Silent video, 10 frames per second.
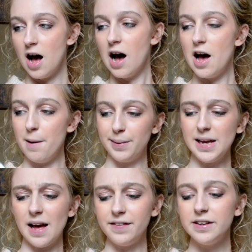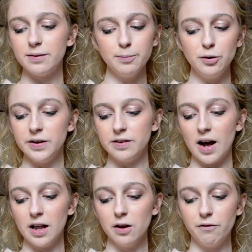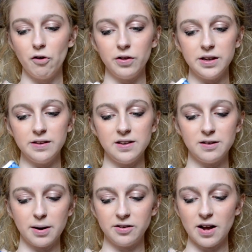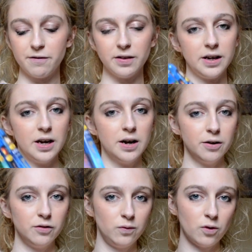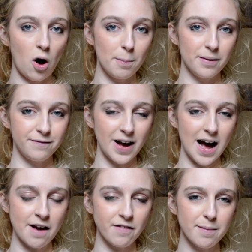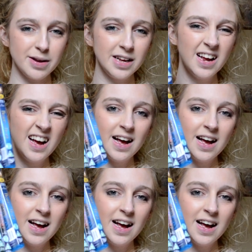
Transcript: Um, but yeah, these movies, I love all these. These are my definitely top five. I mean,